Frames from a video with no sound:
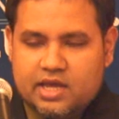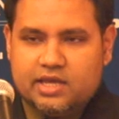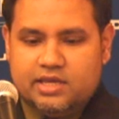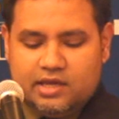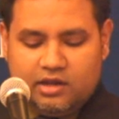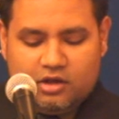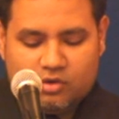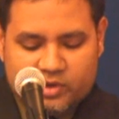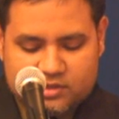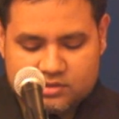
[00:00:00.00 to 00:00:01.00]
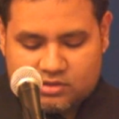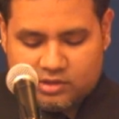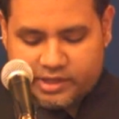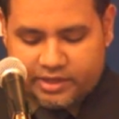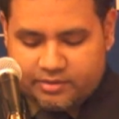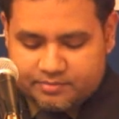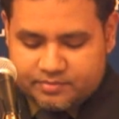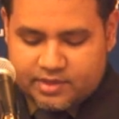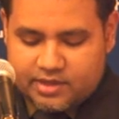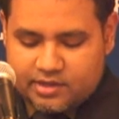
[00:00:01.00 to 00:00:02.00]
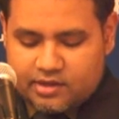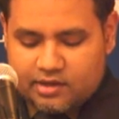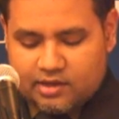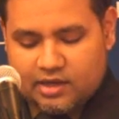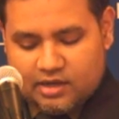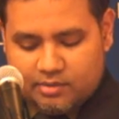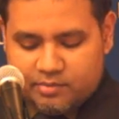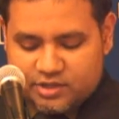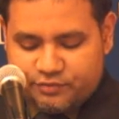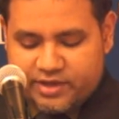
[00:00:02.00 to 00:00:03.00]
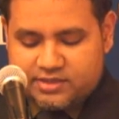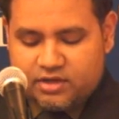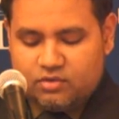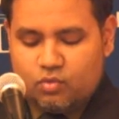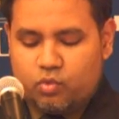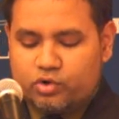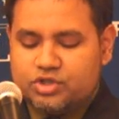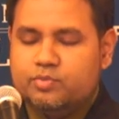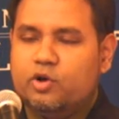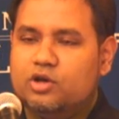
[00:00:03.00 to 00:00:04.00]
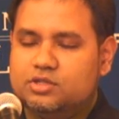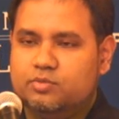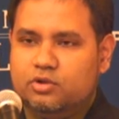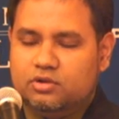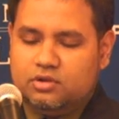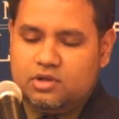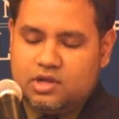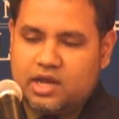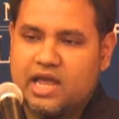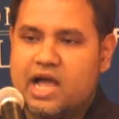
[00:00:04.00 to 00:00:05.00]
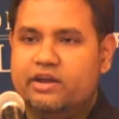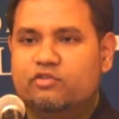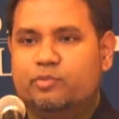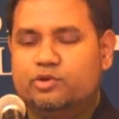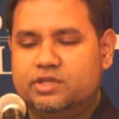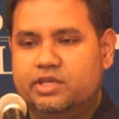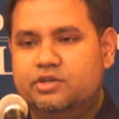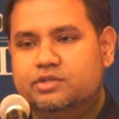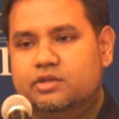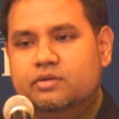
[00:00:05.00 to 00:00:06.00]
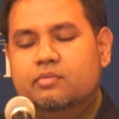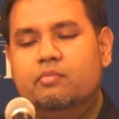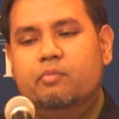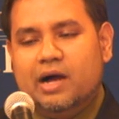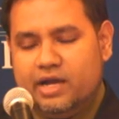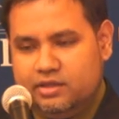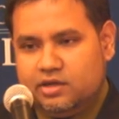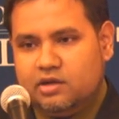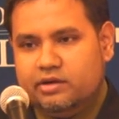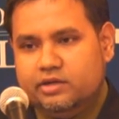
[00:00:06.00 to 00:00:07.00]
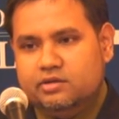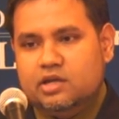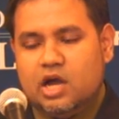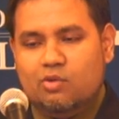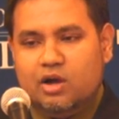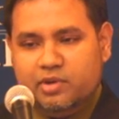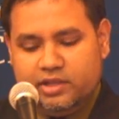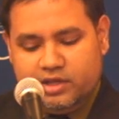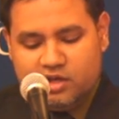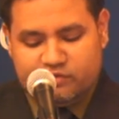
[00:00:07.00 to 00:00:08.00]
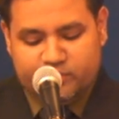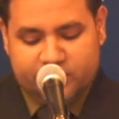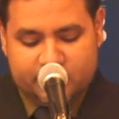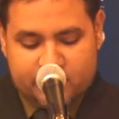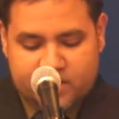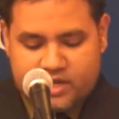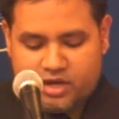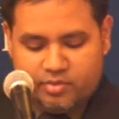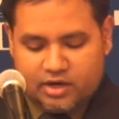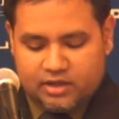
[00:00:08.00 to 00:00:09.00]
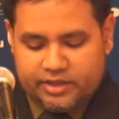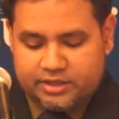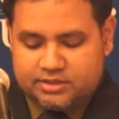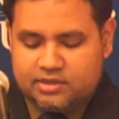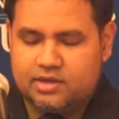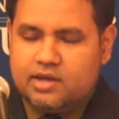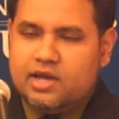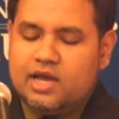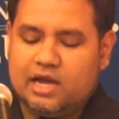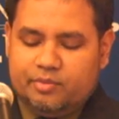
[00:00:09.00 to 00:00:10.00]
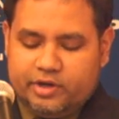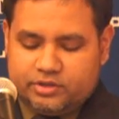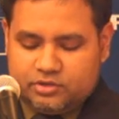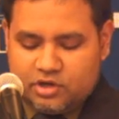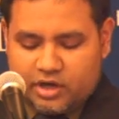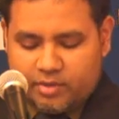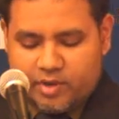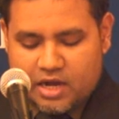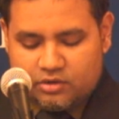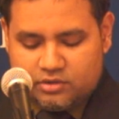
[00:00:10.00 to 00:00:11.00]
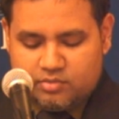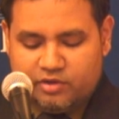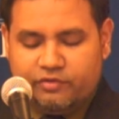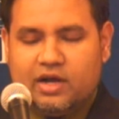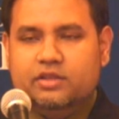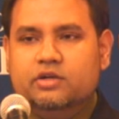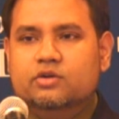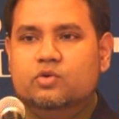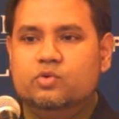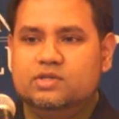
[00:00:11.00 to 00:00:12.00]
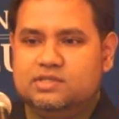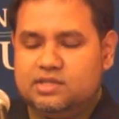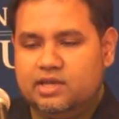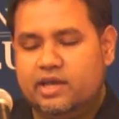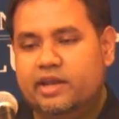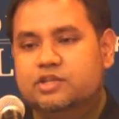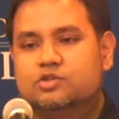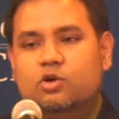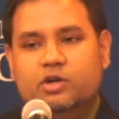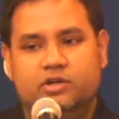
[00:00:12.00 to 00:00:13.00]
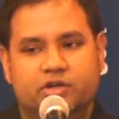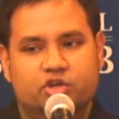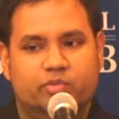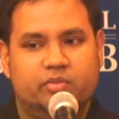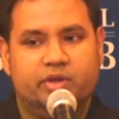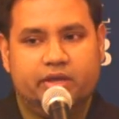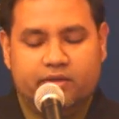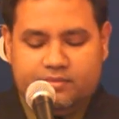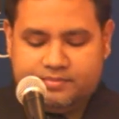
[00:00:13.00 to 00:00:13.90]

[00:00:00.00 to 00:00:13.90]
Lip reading: He, along with his colleague, is facing worst possible kind of persecution by the current Awami League government in Bangladesh. I'm here to talk about my father, who is an extraordinary human being.